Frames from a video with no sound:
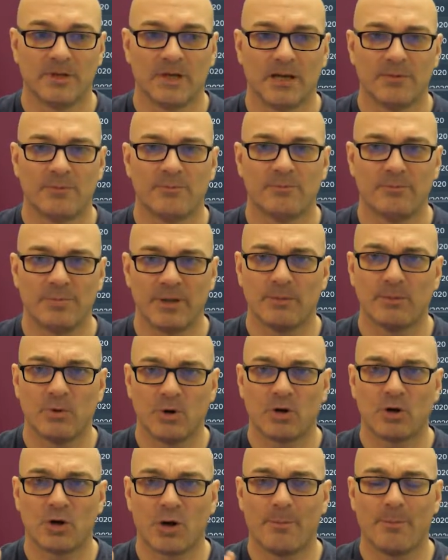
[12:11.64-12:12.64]
and a bit
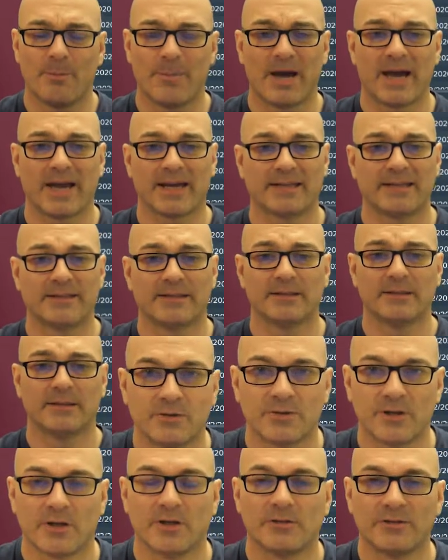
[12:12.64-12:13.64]
more compact.
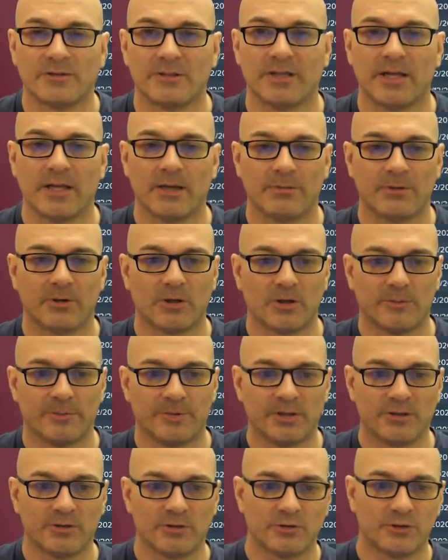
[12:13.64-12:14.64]
So today we're going to
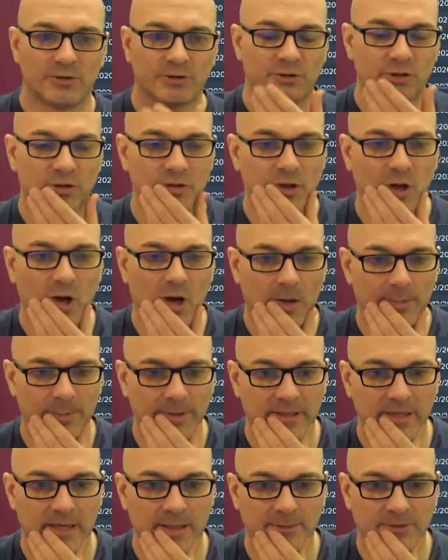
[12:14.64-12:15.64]
bring you just the derby
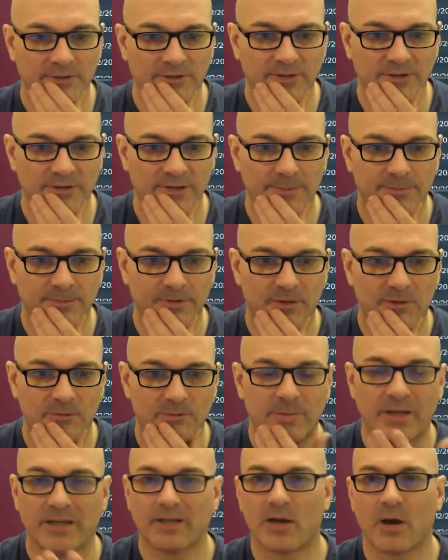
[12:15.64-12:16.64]
game because this episode
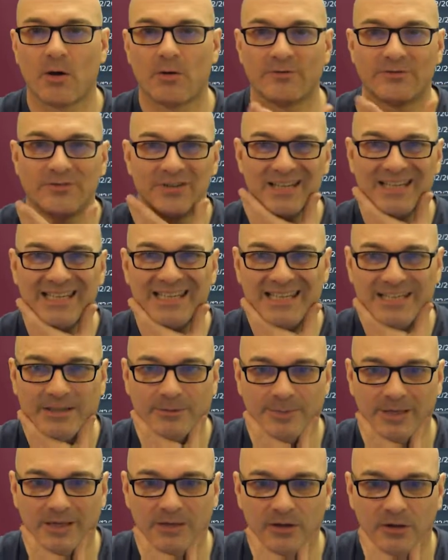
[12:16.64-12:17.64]
may go on for a little
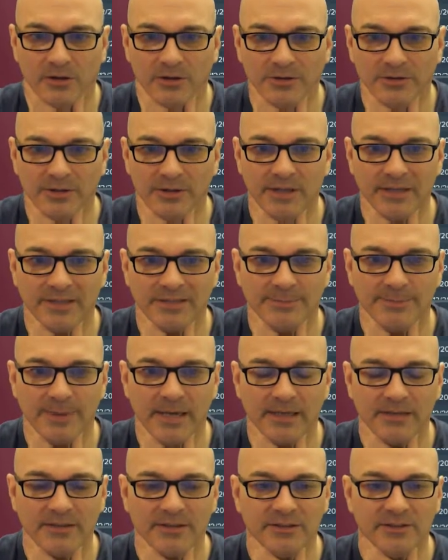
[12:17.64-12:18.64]
bit longer than
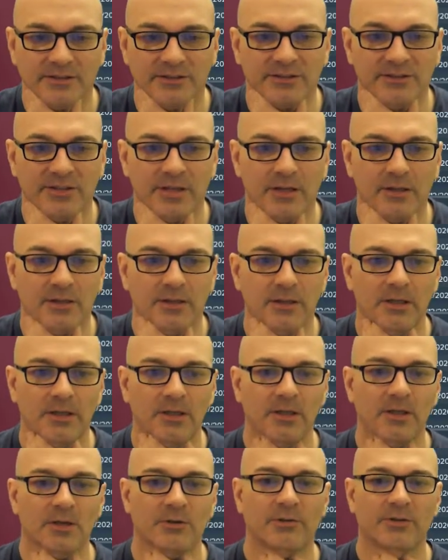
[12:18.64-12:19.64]
expected. So
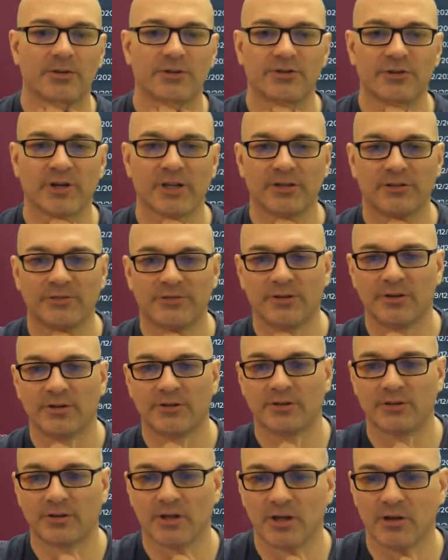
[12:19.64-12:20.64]
with the
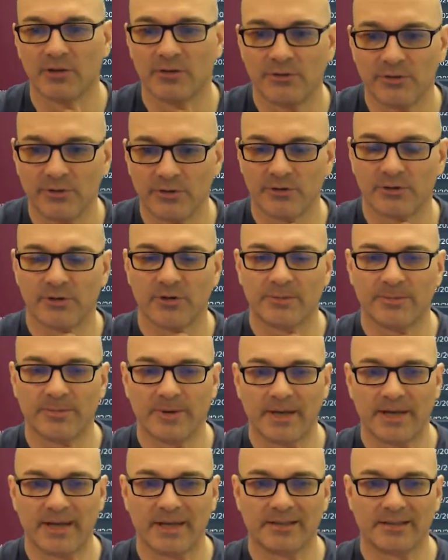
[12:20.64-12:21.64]
transfers and going through them
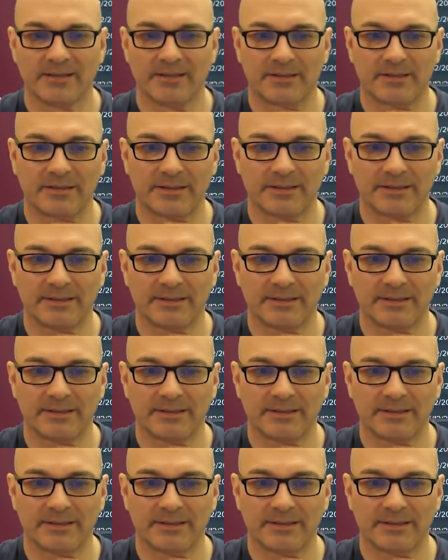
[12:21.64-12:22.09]
and